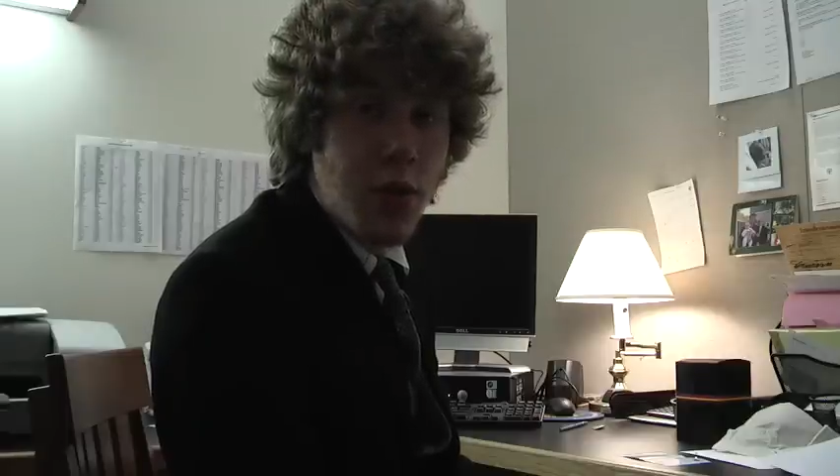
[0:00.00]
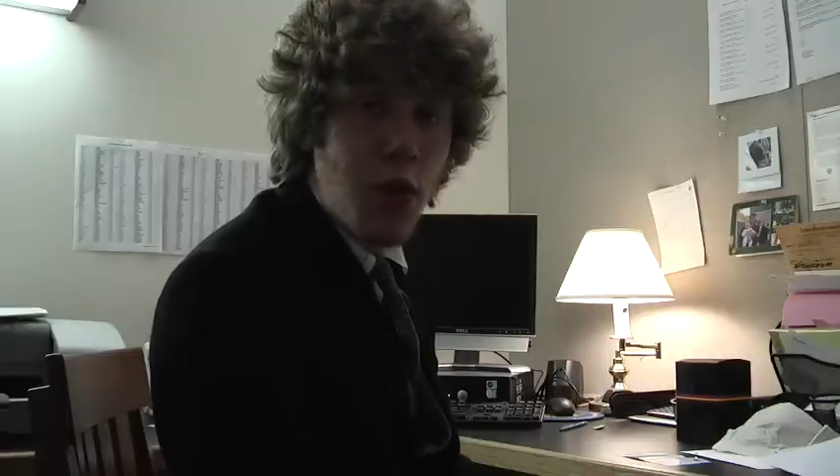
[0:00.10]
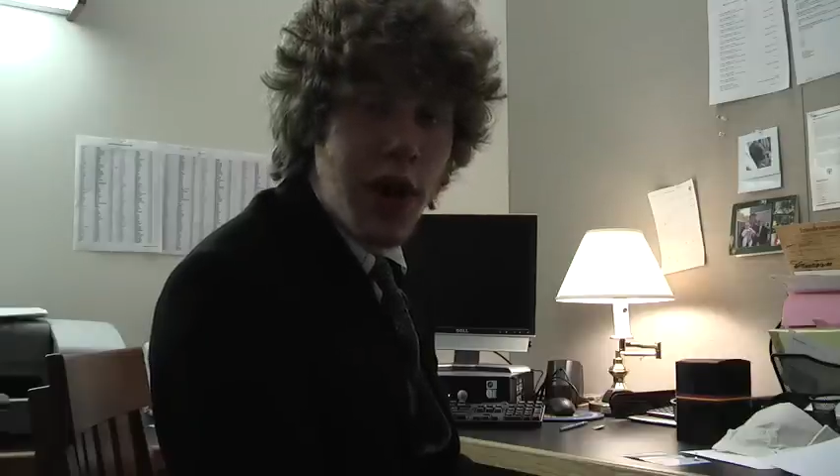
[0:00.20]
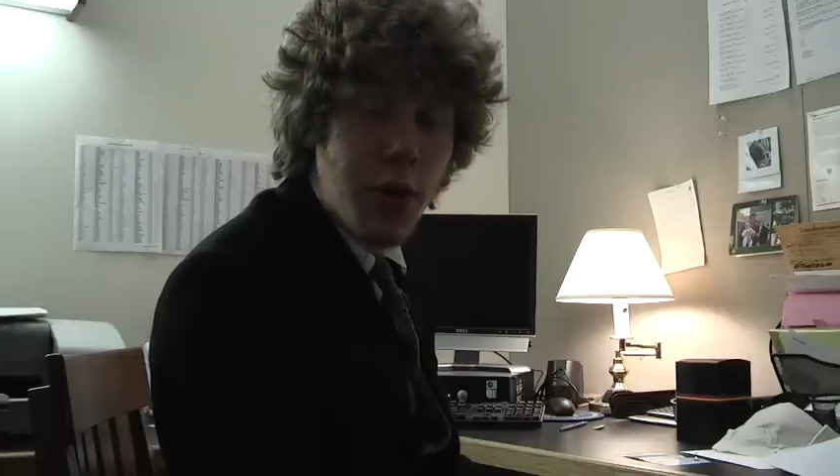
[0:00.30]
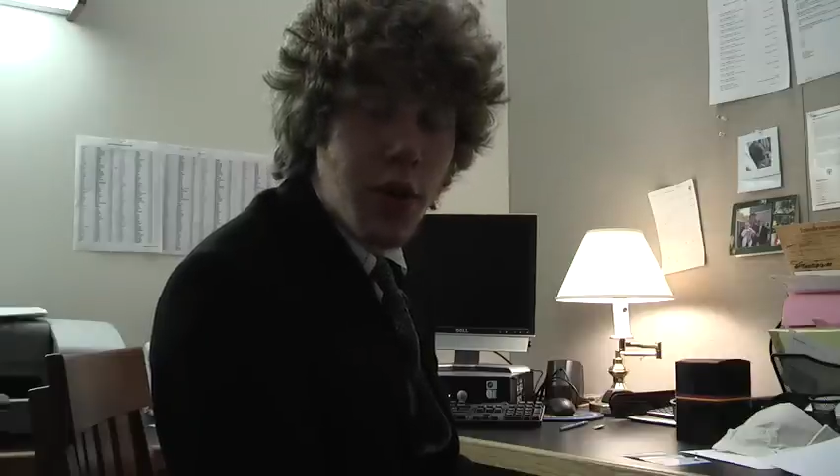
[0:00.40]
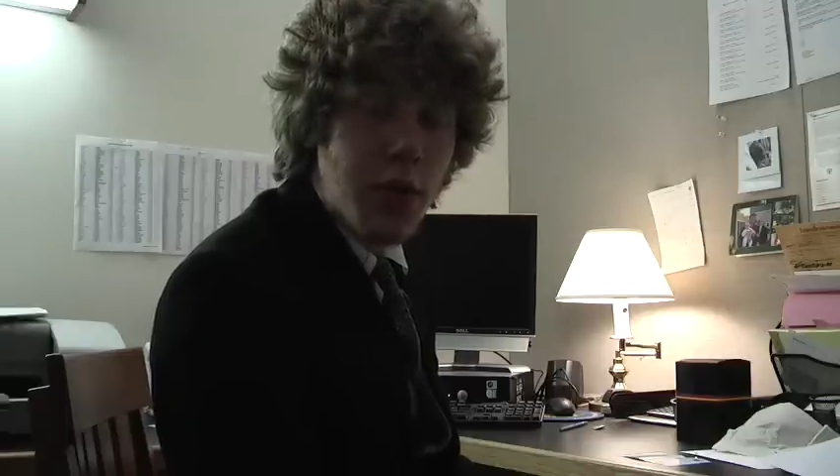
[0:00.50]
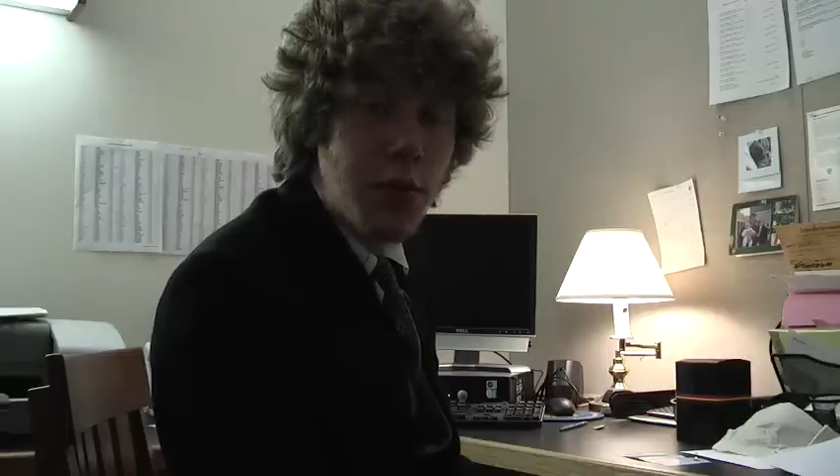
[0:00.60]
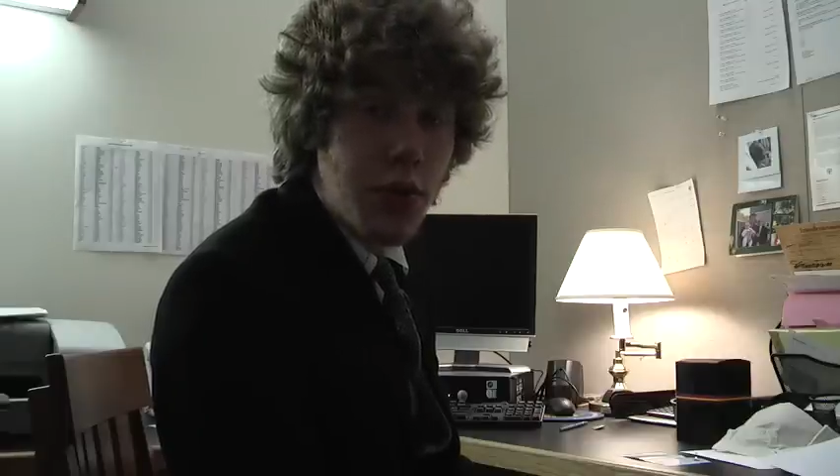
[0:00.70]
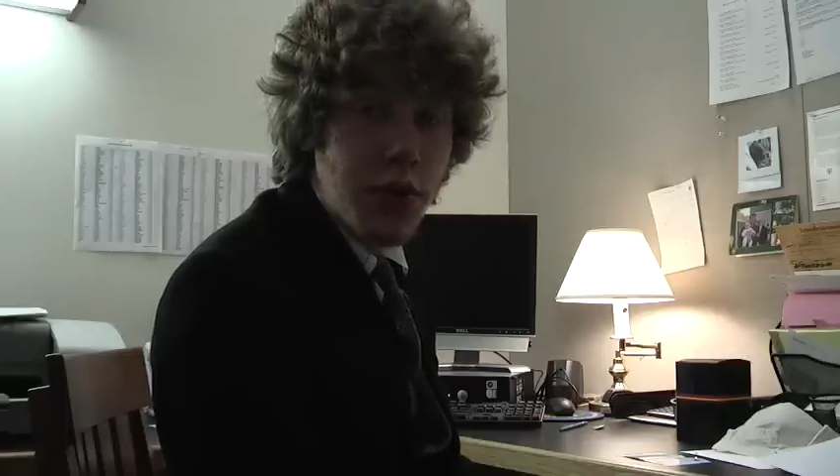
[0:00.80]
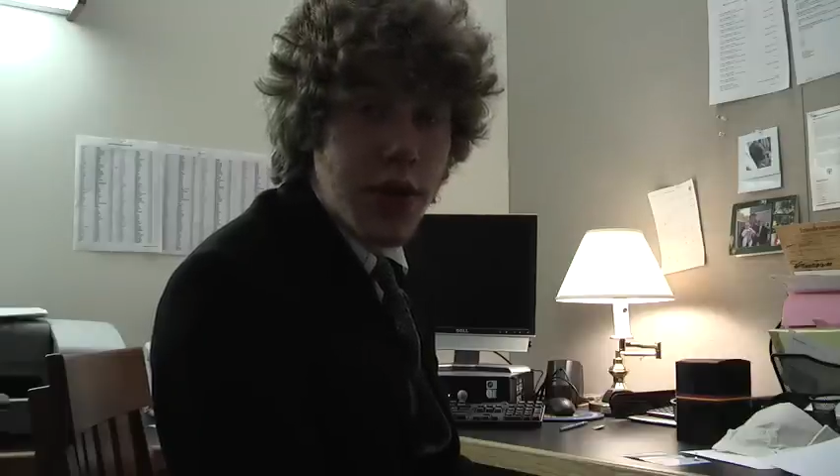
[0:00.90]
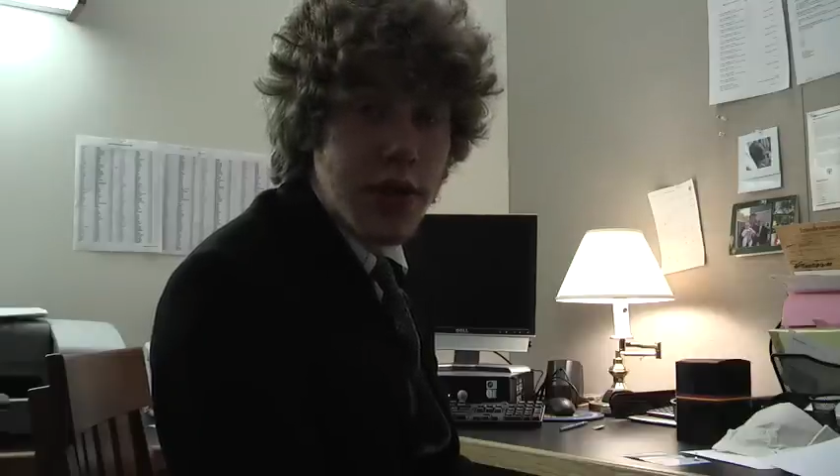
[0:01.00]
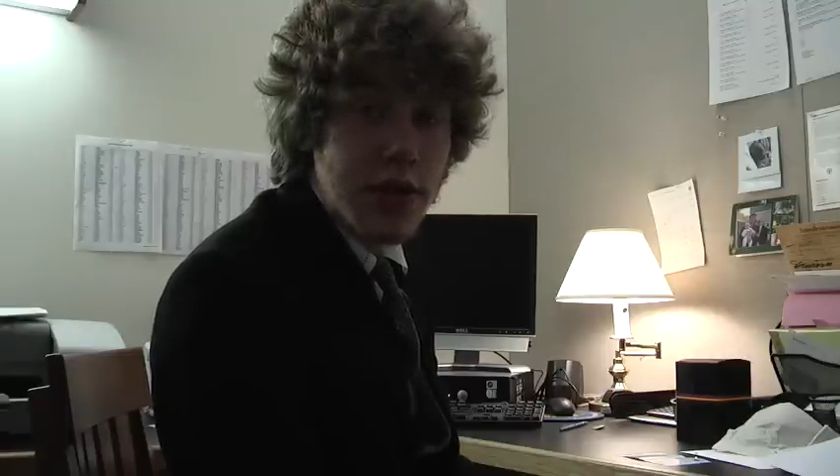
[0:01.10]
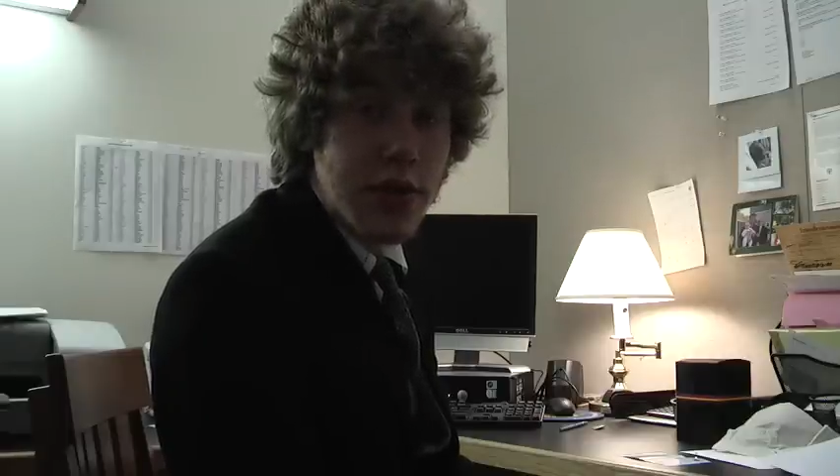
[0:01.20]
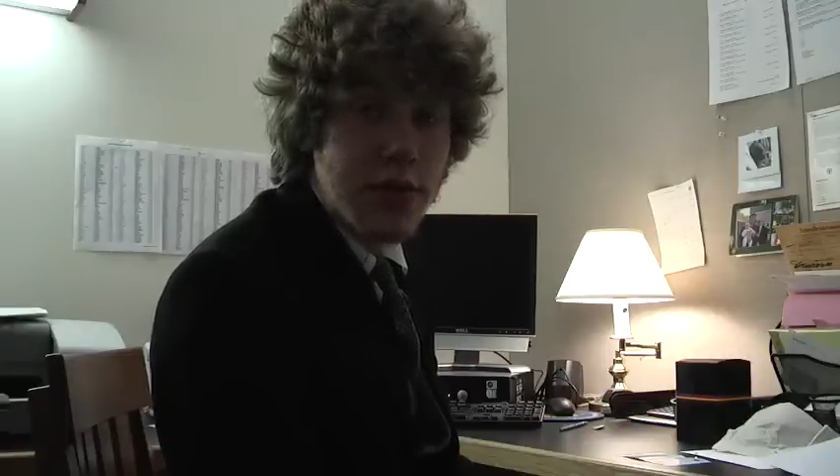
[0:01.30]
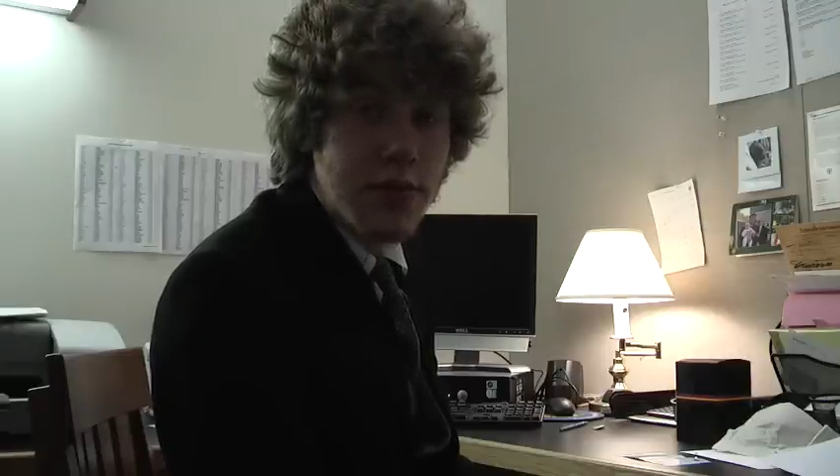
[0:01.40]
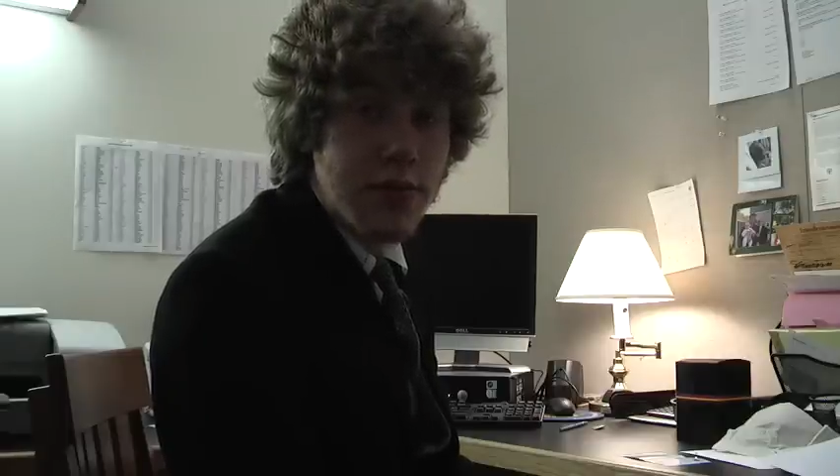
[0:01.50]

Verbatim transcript: why don't we all wear mood rings?